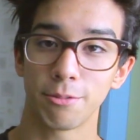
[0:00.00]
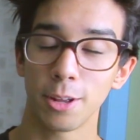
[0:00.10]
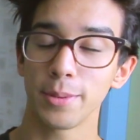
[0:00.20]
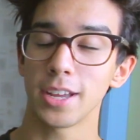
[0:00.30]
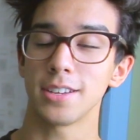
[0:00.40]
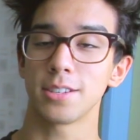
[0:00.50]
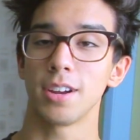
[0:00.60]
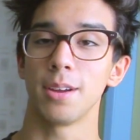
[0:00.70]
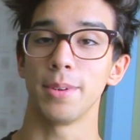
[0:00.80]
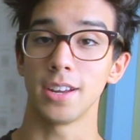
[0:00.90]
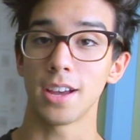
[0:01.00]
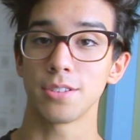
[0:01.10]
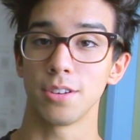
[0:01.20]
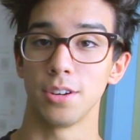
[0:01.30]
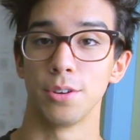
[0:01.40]
Follow me on Instagram at
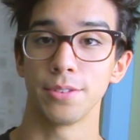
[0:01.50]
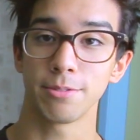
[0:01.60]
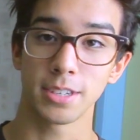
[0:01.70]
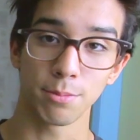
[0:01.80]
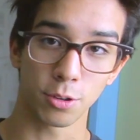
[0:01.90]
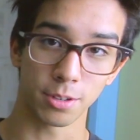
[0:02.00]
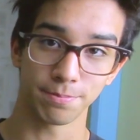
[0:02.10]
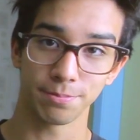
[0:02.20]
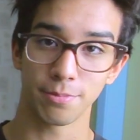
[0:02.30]
NotSeanOR to see more